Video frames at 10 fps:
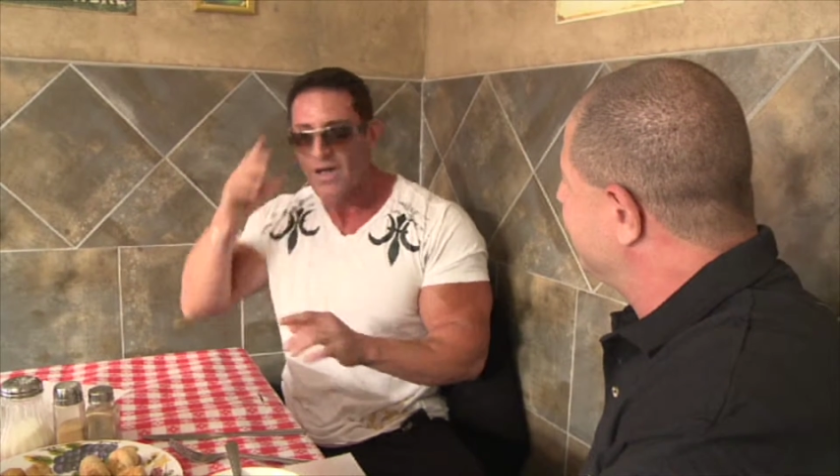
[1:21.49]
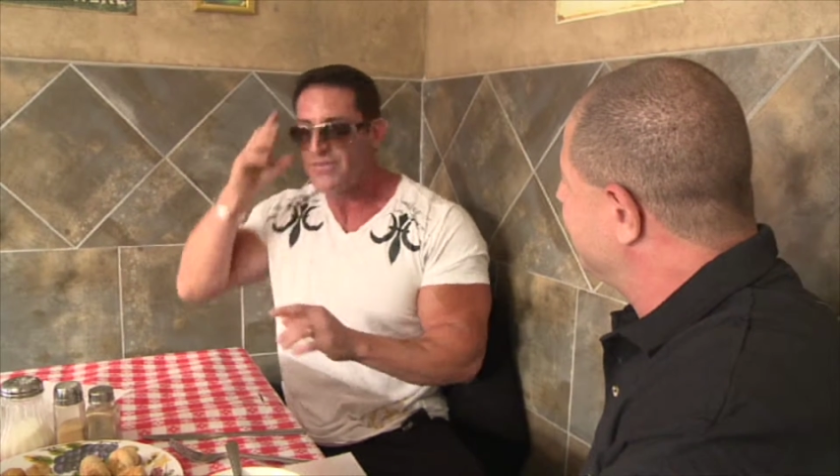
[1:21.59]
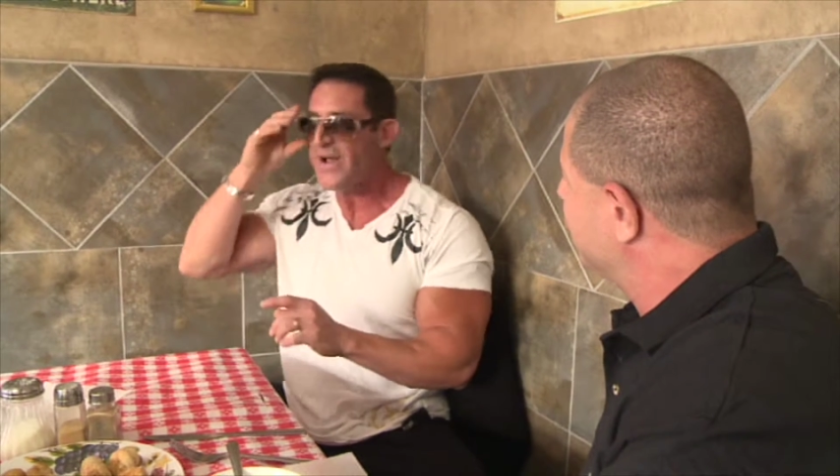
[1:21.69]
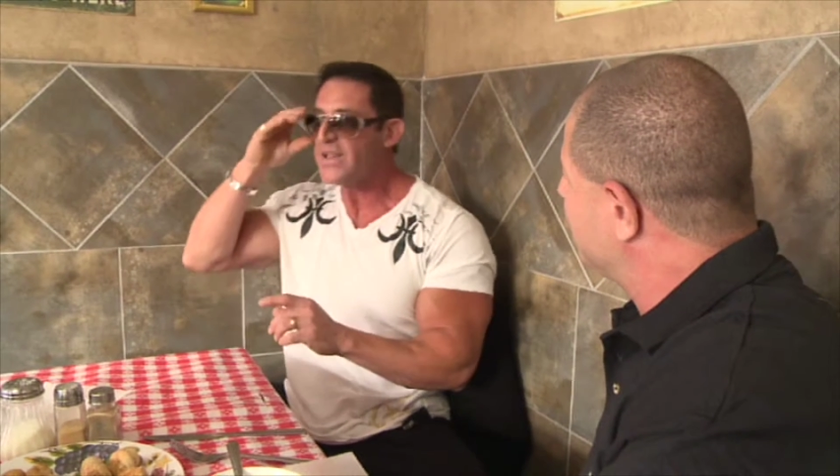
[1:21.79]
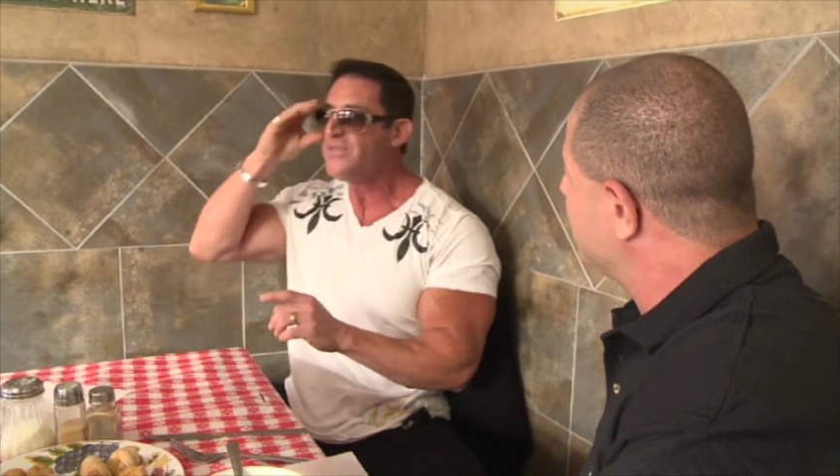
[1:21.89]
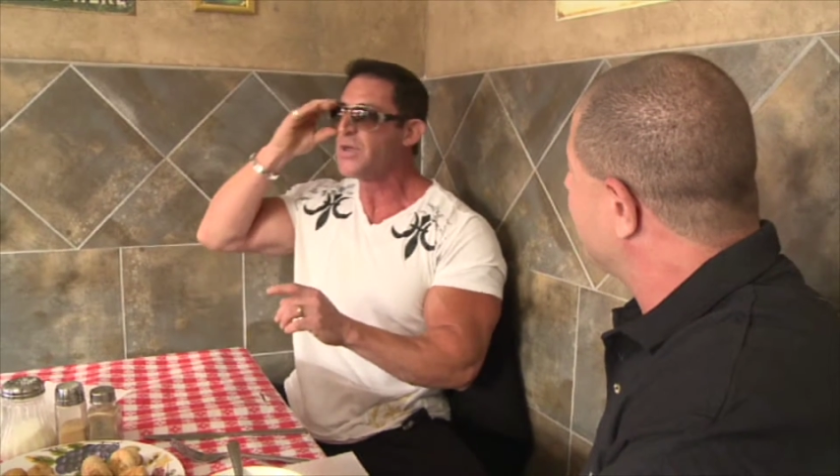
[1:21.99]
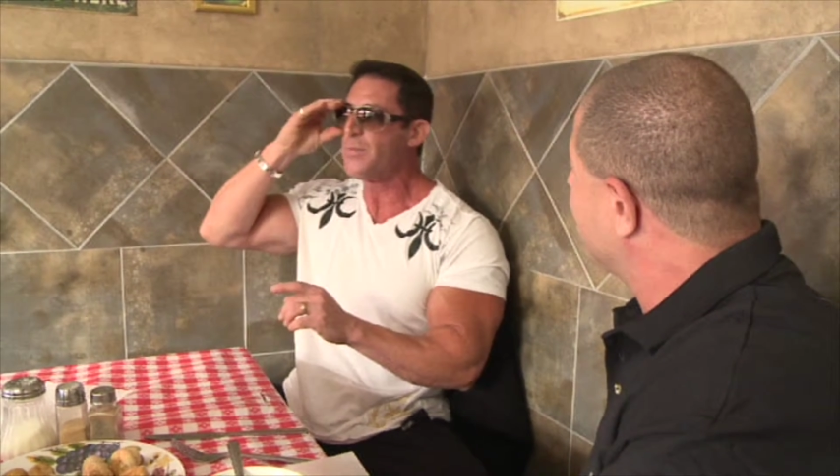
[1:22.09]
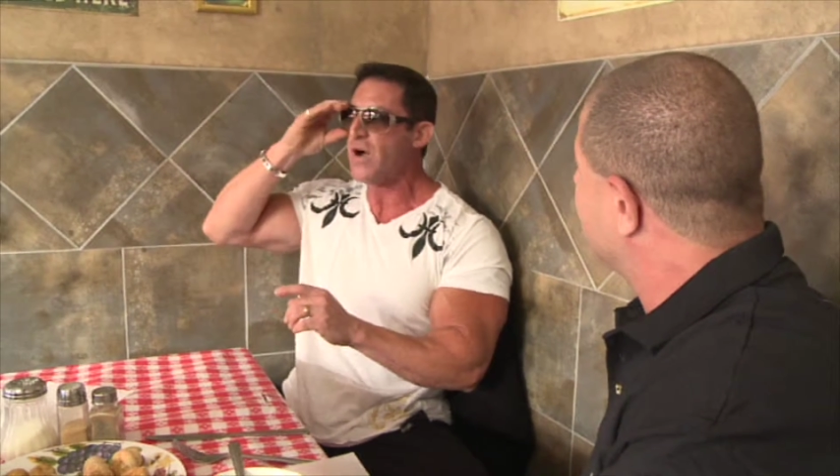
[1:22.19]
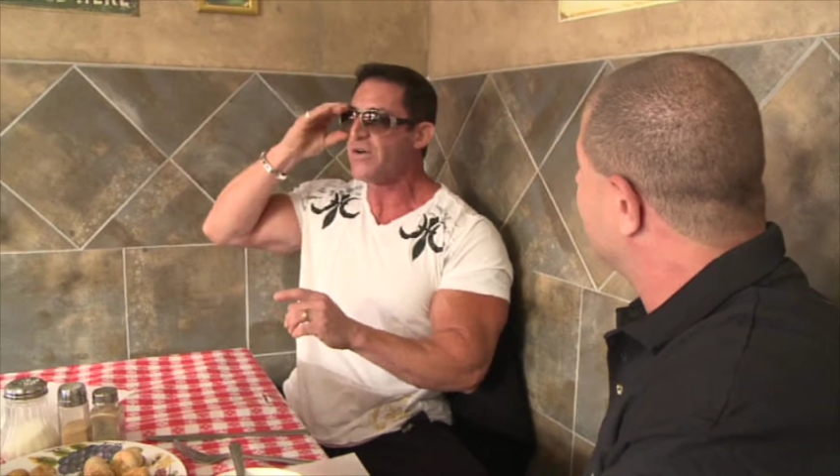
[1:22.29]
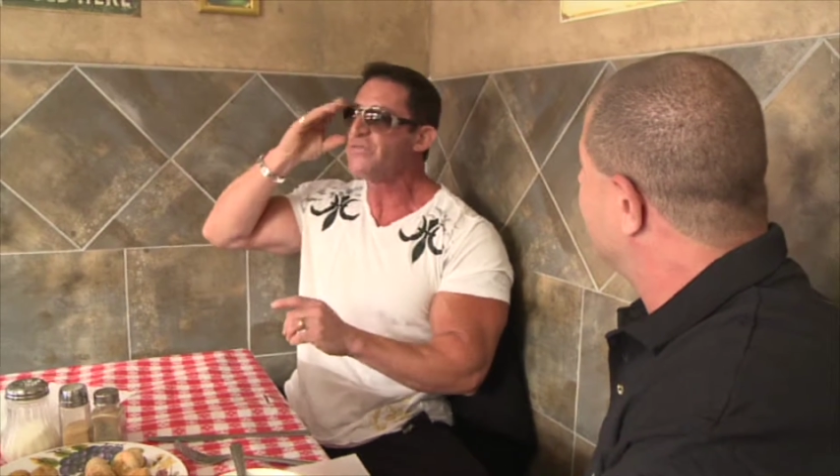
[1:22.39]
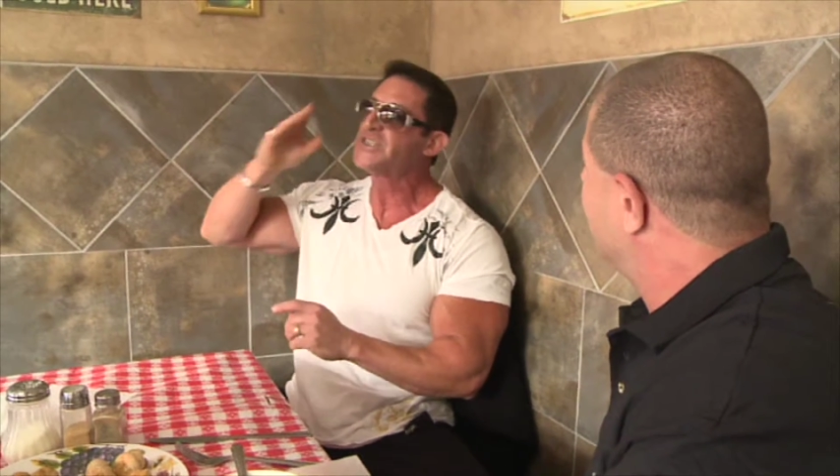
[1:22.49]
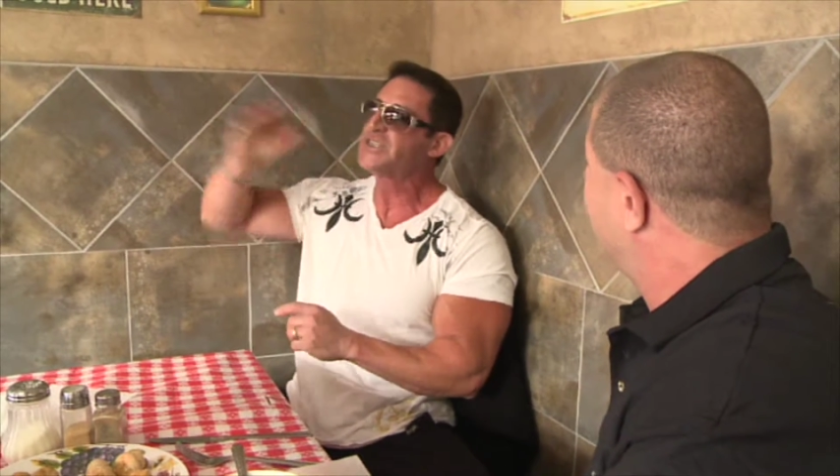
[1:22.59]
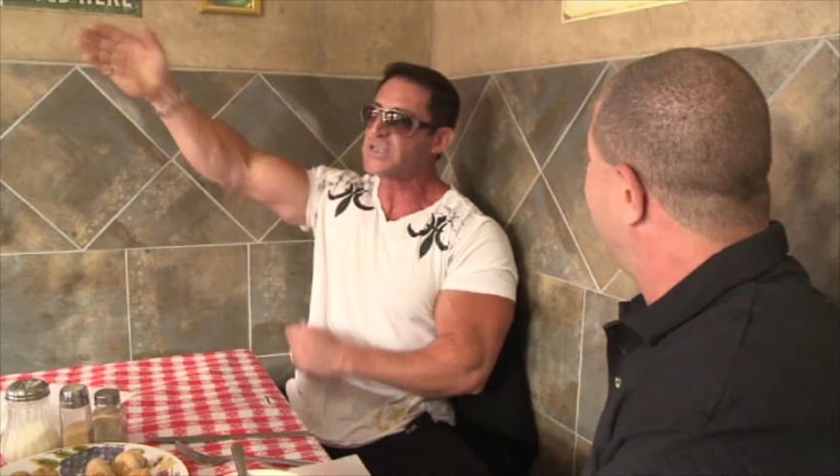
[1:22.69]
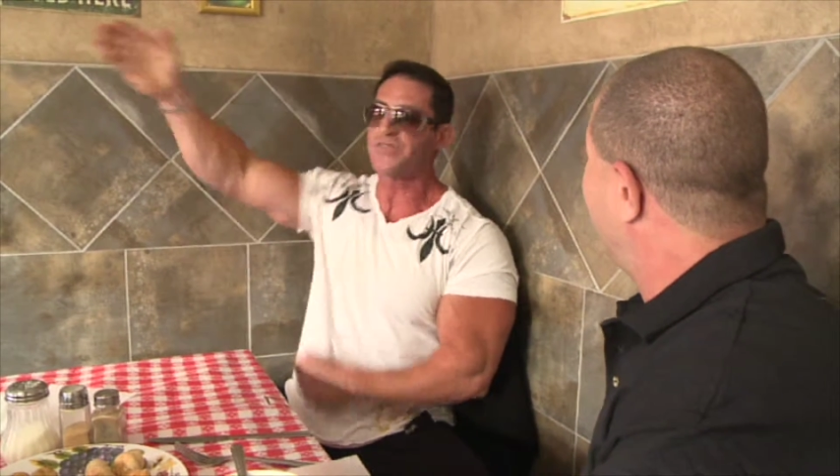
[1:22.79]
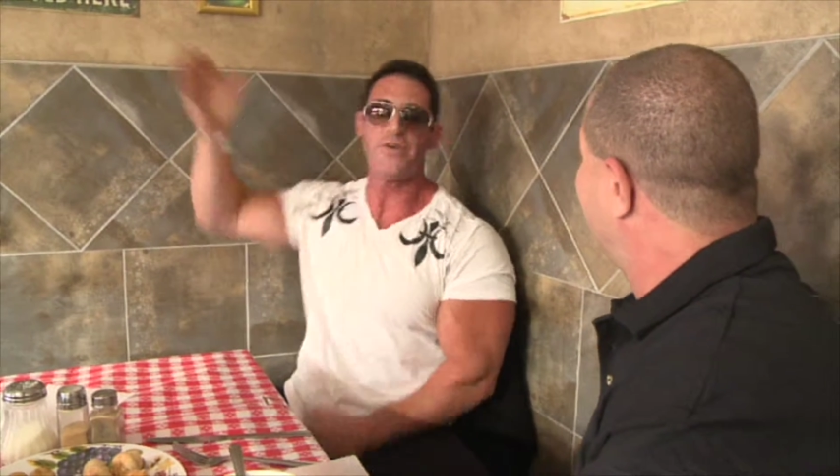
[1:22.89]
If I leave tomorrow for
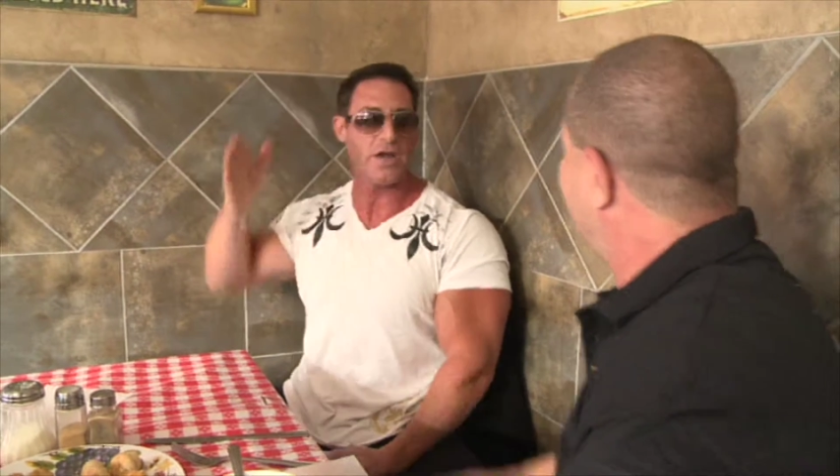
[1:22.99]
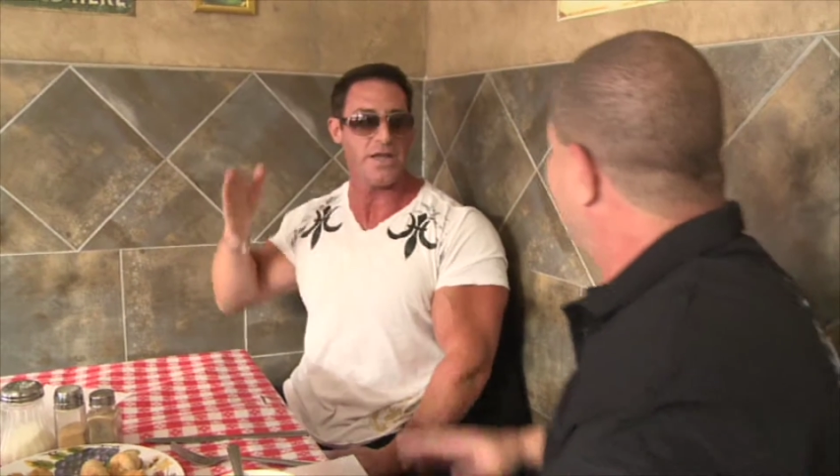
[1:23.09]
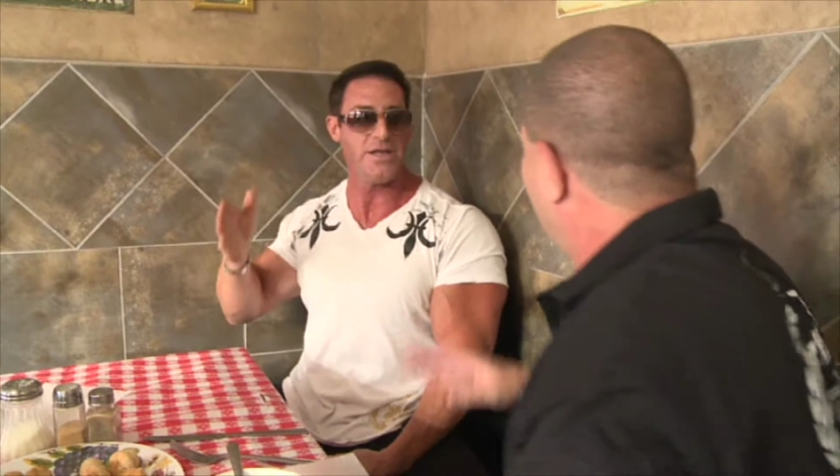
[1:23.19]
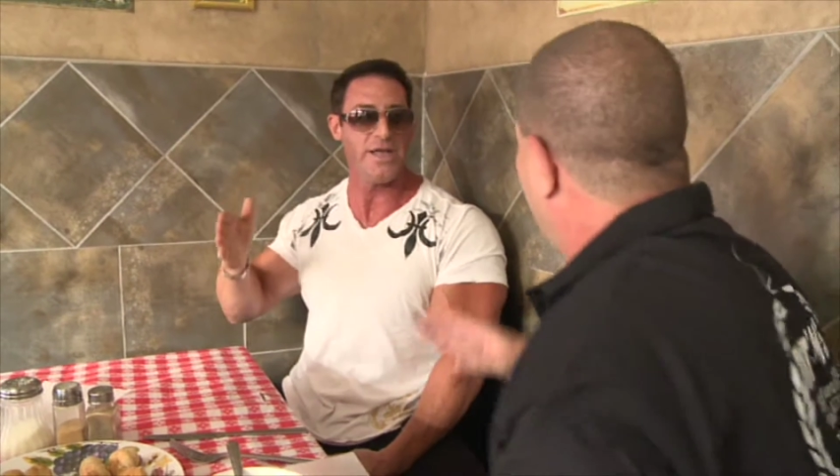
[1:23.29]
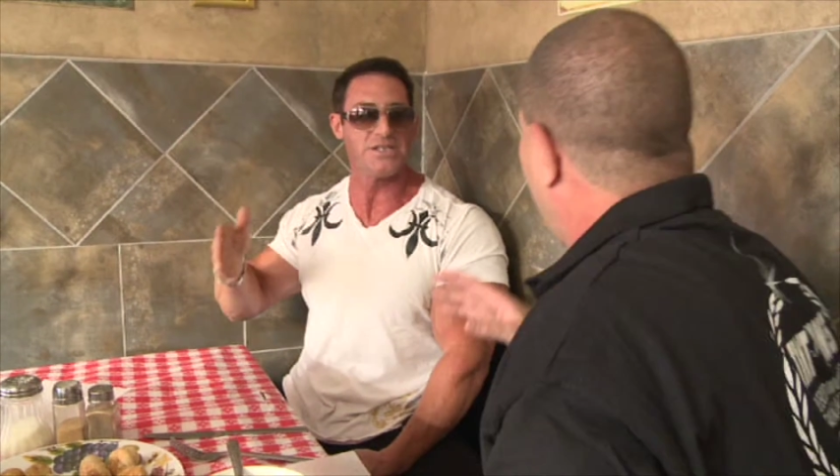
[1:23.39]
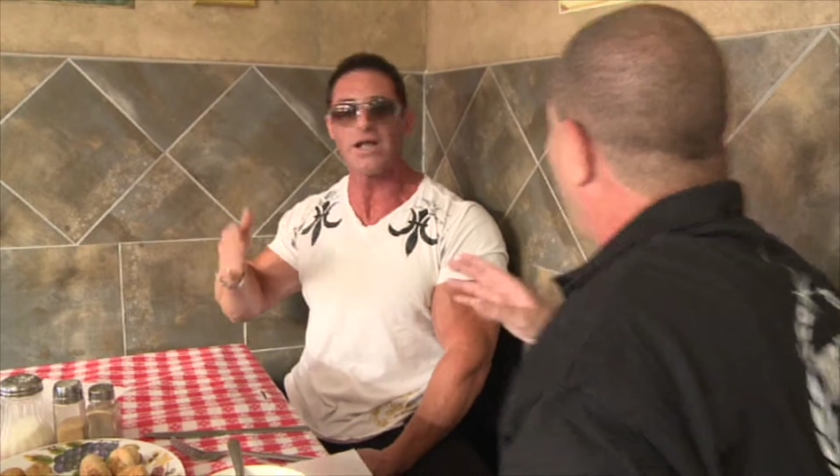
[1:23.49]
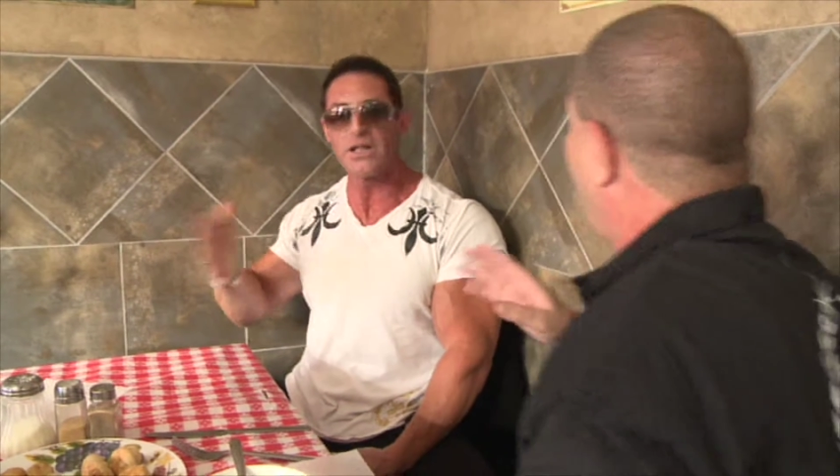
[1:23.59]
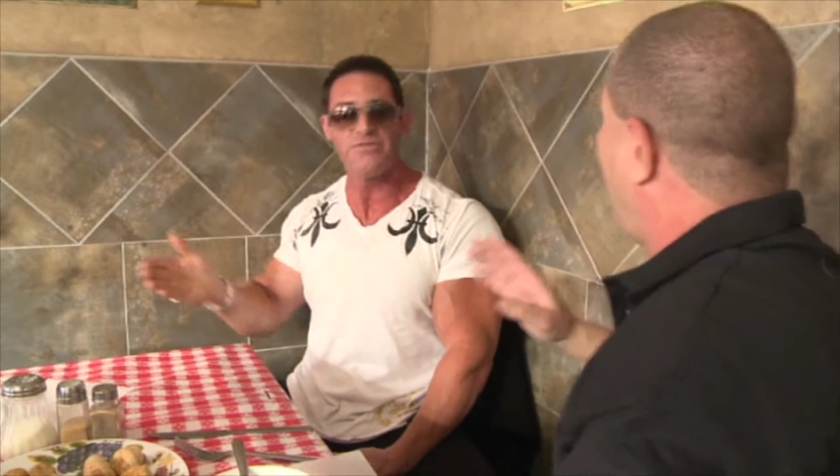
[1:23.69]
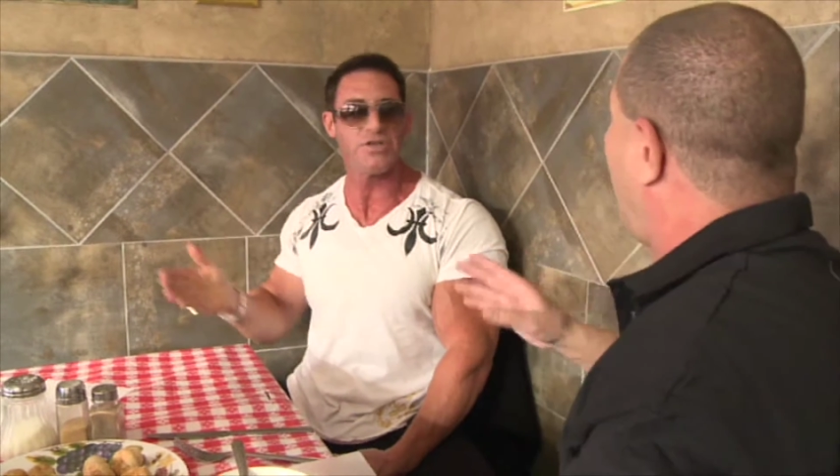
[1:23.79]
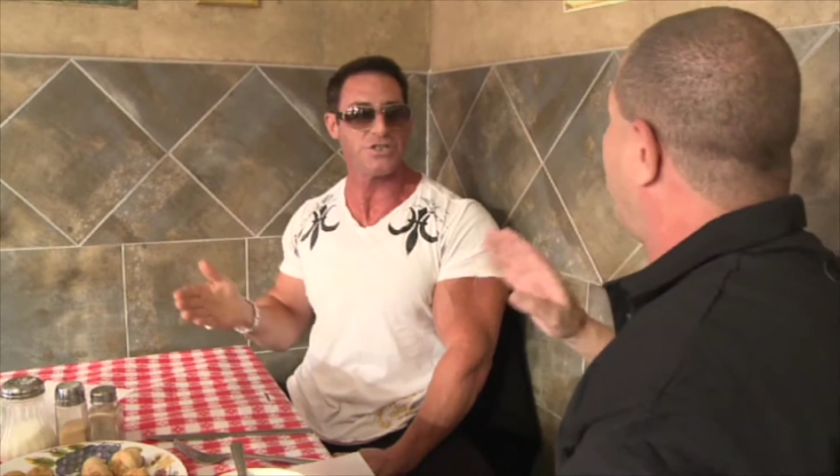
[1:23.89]
six fucking years, I'll leave for